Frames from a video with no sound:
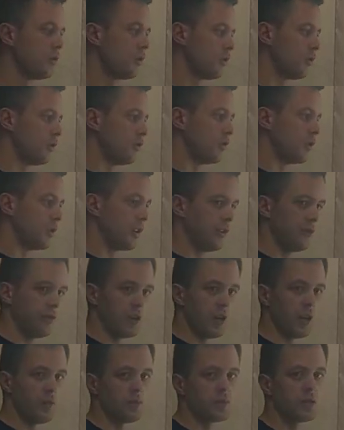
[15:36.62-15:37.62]
you give
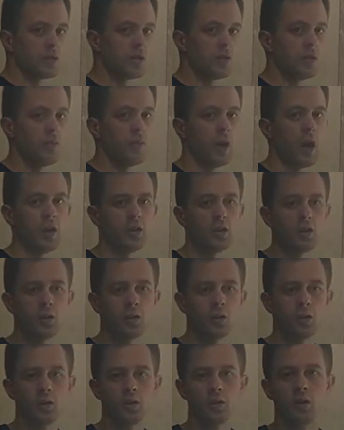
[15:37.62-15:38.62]
them to the bank,
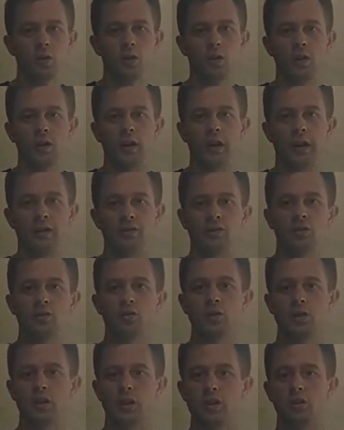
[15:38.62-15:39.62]
after
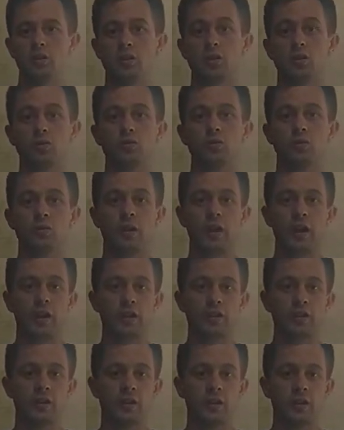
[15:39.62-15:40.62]
a year you'll
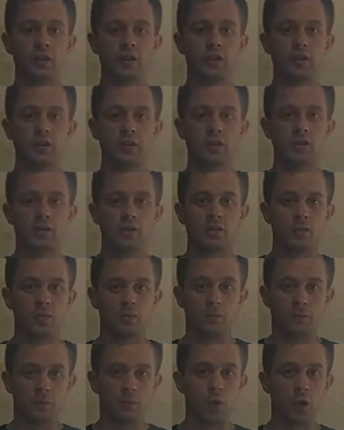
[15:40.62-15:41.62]
get
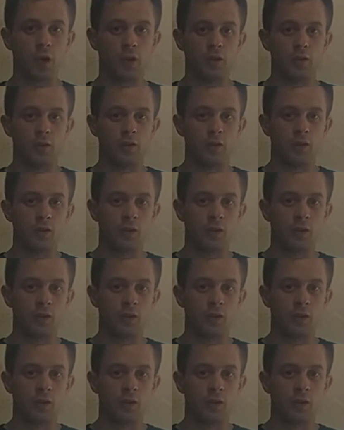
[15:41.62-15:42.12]
what?